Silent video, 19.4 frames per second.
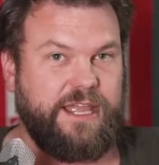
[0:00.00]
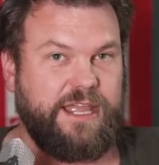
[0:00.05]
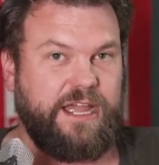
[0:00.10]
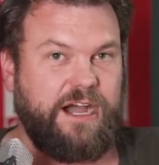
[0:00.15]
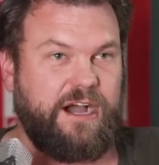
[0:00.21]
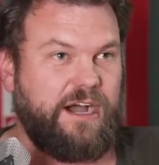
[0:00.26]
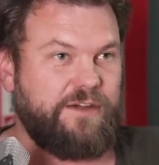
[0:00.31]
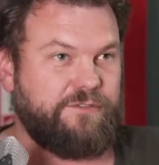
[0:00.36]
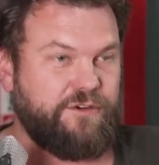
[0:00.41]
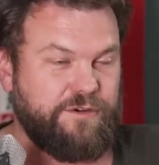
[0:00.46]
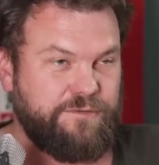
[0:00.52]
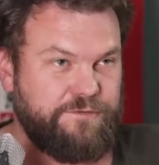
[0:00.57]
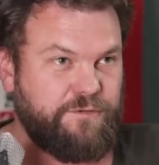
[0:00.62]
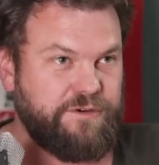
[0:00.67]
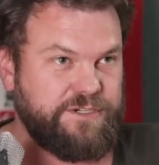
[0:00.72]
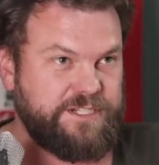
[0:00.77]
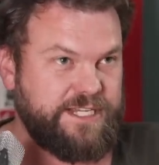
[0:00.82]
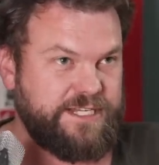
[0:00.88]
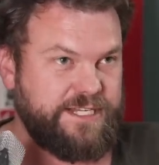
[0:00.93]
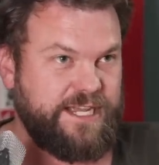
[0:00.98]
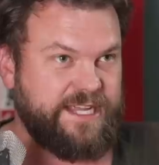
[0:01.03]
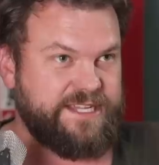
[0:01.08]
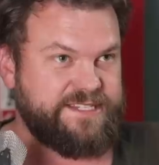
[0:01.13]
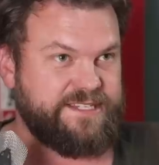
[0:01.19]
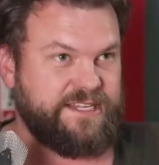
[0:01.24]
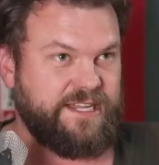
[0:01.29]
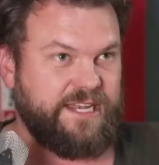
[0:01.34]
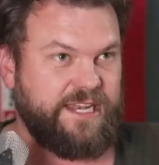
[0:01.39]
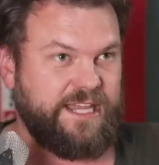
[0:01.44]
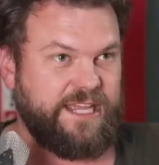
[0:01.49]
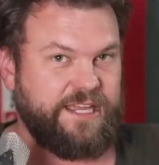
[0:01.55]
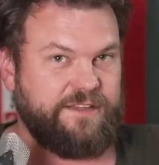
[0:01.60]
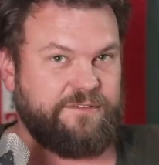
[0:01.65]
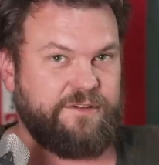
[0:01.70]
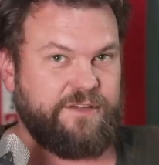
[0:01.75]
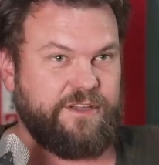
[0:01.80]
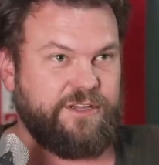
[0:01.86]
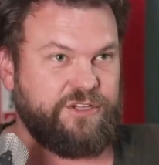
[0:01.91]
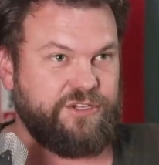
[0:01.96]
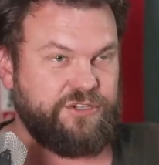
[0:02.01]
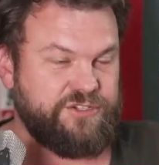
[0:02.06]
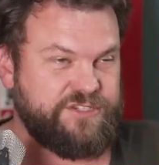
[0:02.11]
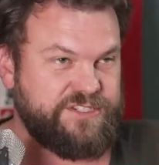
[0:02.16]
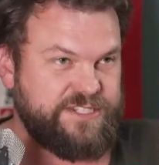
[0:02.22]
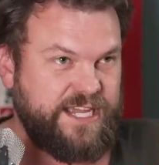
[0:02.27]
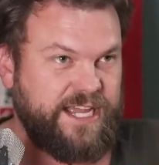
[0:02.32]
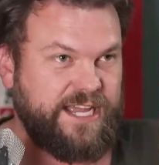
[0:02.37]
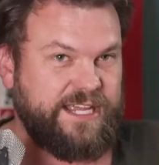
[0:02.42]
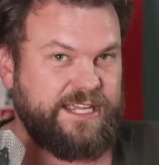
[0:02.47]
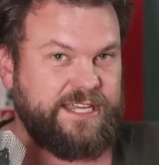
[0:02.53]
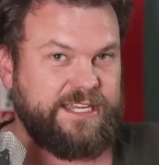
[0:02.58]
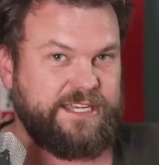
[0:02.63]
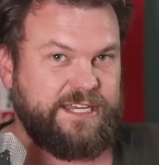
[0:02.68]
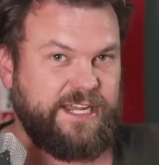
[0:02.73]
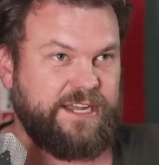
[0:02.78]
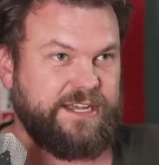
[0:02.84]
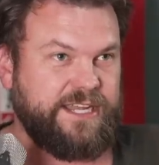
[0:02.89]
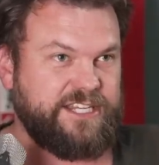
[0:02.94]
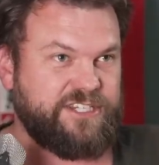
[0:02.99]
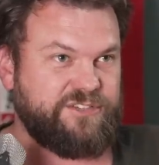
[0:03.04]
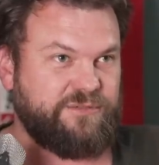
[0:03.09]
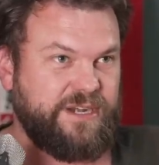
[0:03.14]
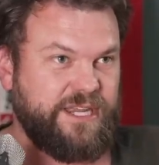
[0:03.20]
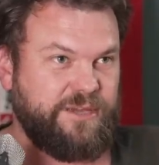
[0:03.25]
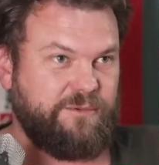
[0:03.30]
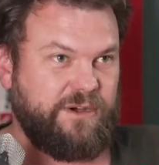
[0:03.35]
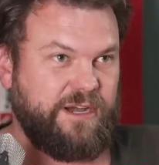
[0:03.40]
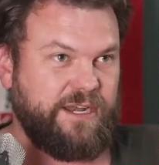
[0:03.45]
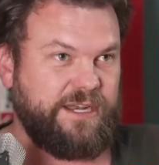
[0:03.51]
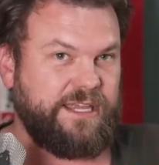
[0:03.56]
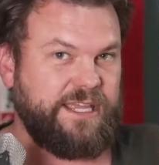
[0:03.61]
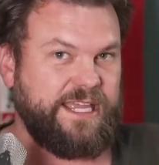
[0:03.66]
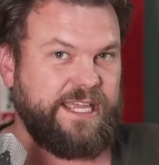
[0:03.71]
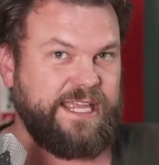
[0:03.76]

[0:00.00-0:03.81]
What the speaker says: I've got 14 days till I leave. You say I need 21.